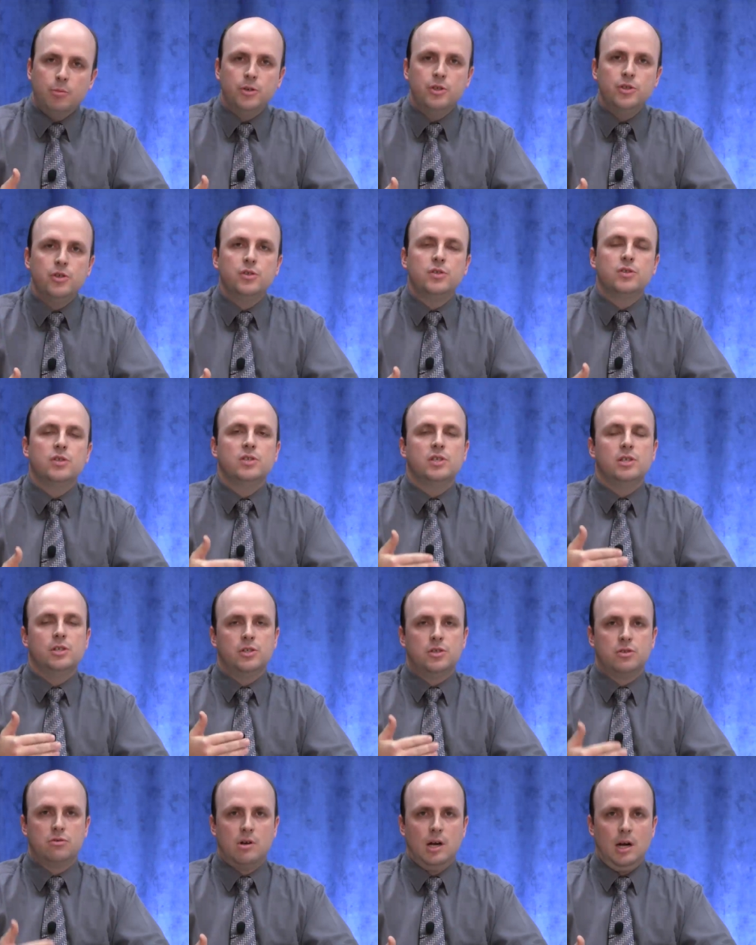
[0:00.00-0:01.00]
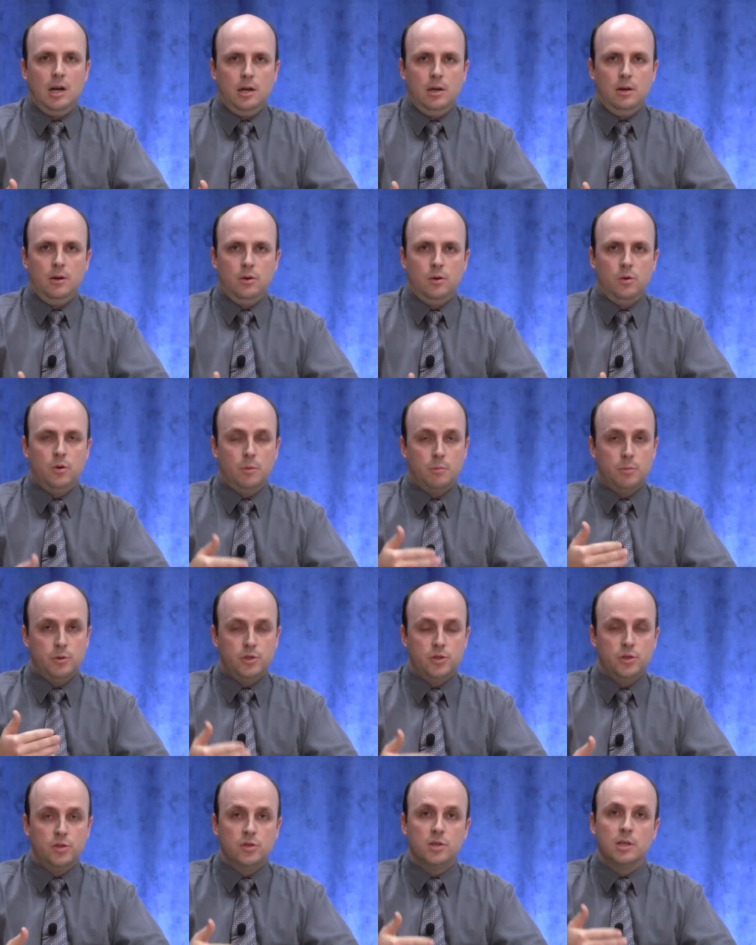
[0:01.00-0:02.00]
producers in Australia, who are
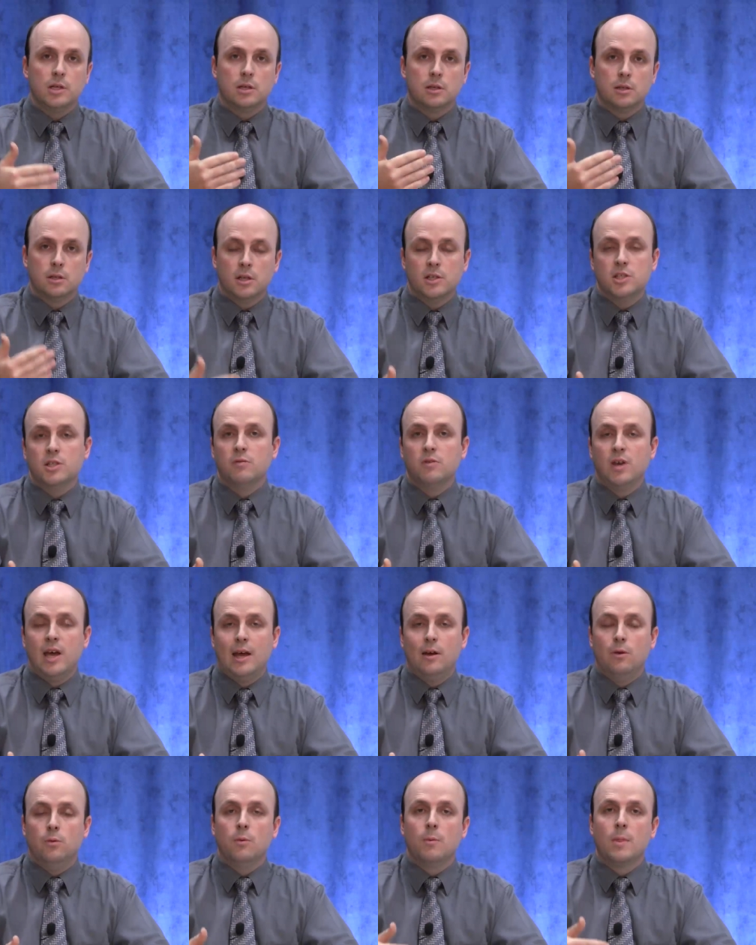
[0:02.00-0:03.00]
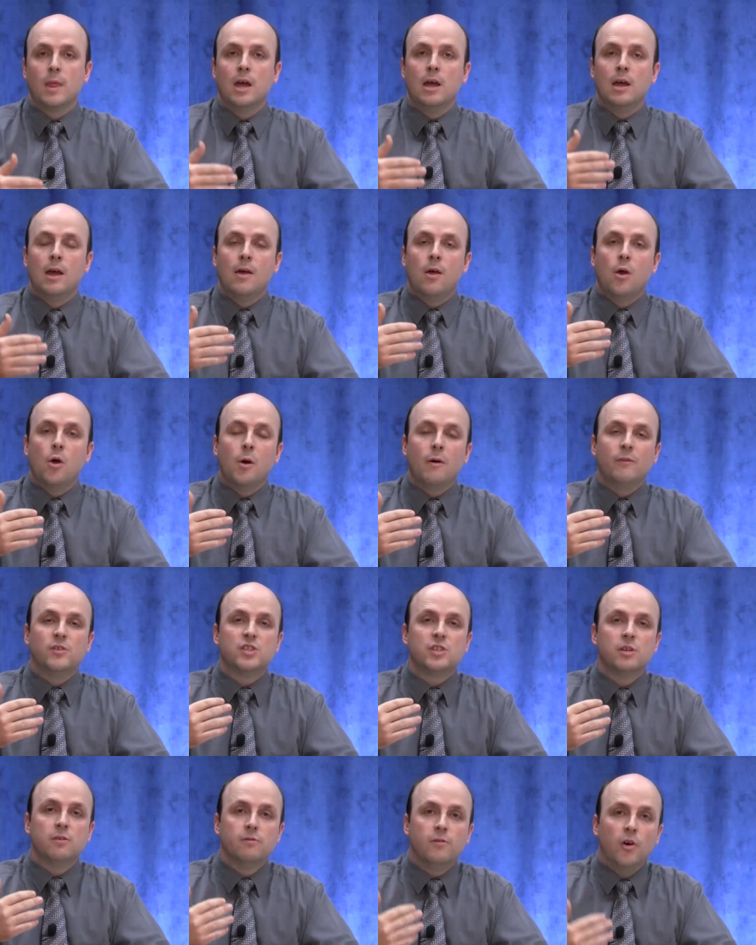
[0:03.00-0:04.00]
producing lots of cattle, who have
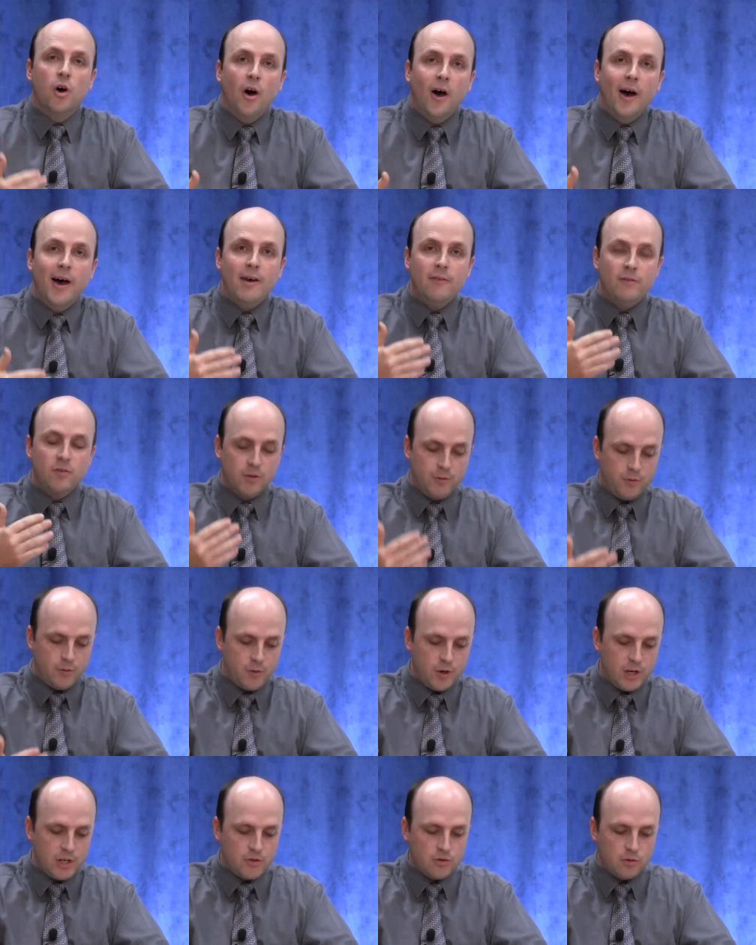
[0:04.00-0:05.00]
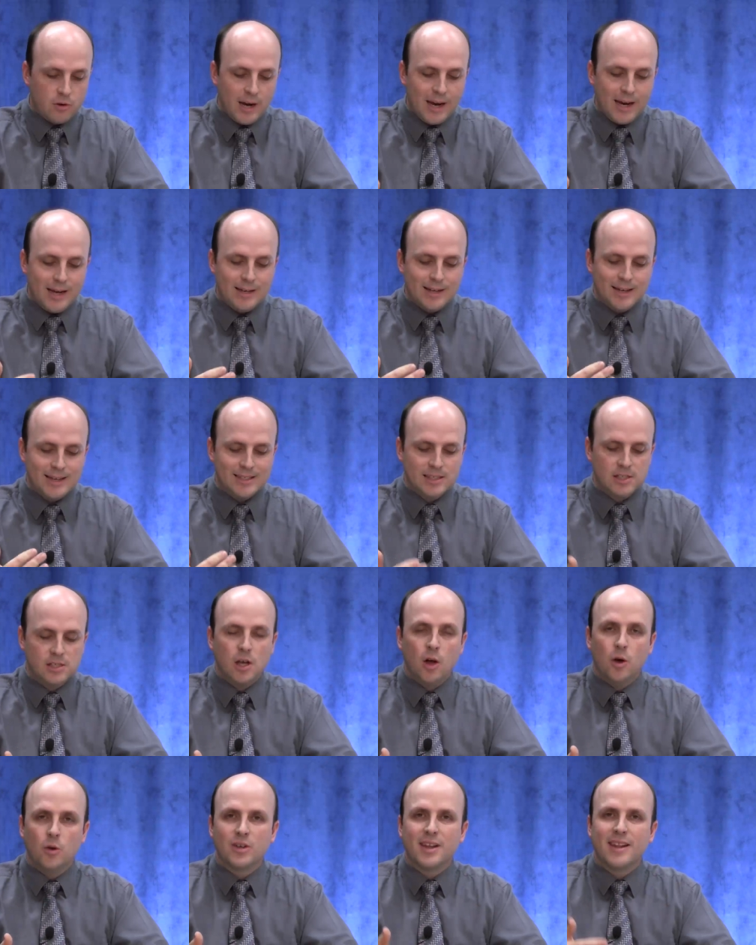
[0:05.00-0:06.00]
survived the free trade
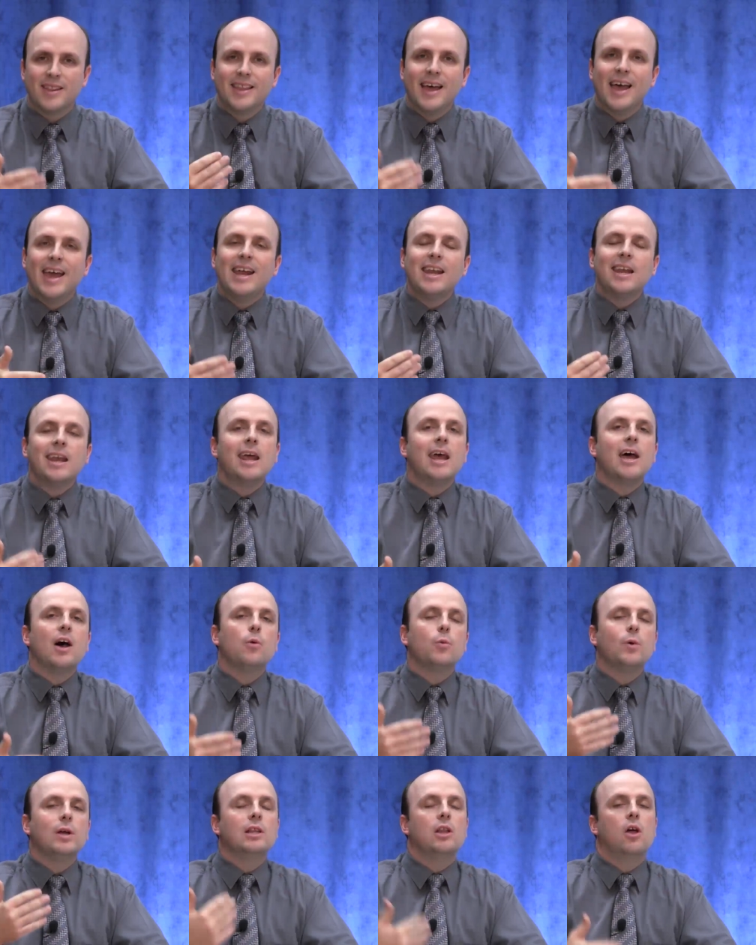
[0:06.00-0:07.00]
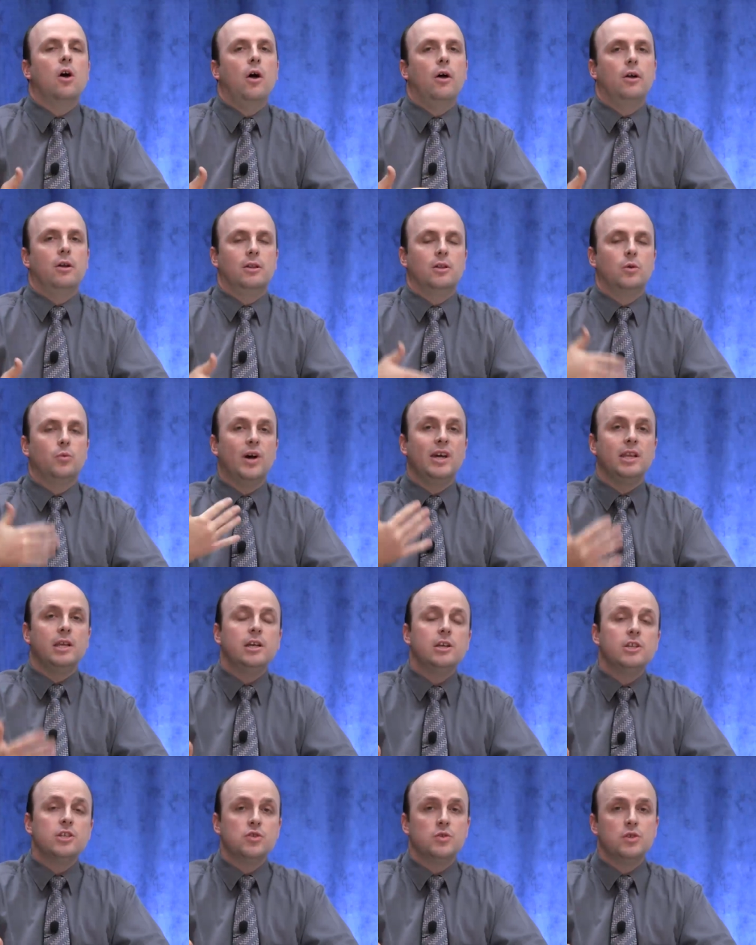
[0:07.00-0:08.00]
assault, they now rely on it. The way the
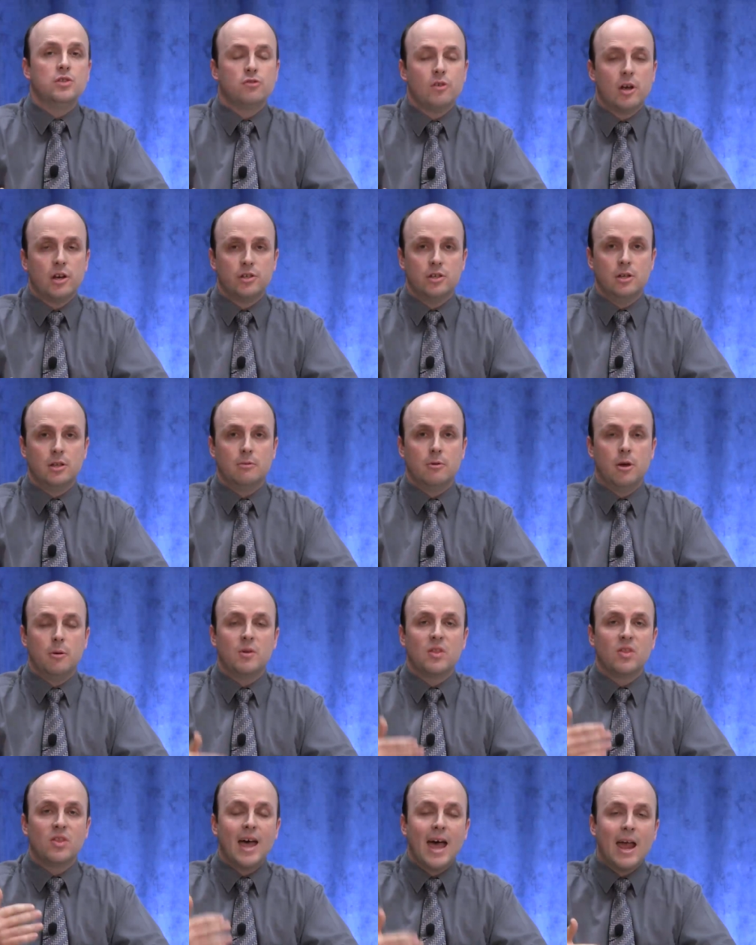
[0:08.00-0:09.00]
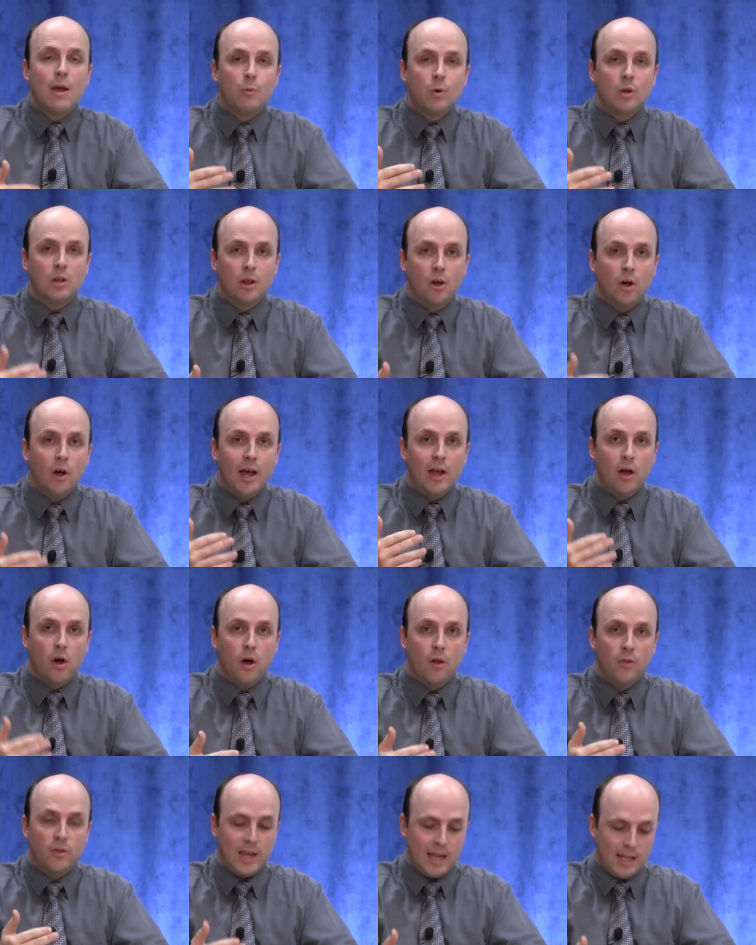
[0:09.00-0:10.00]
industry is structured at the moment, they rely
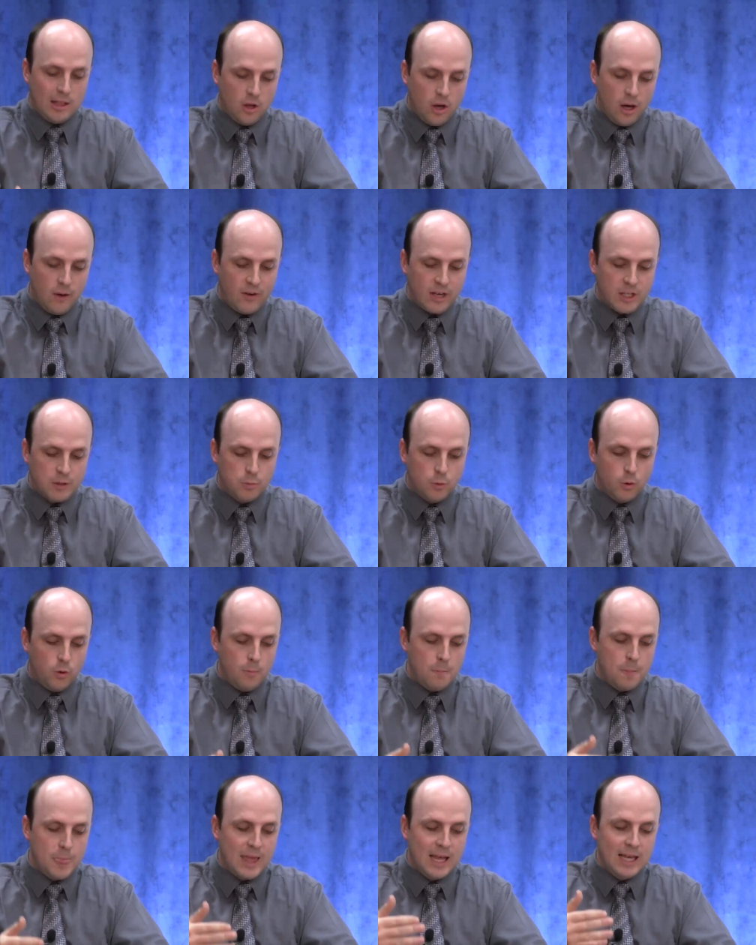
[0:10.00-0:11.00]
on that live export.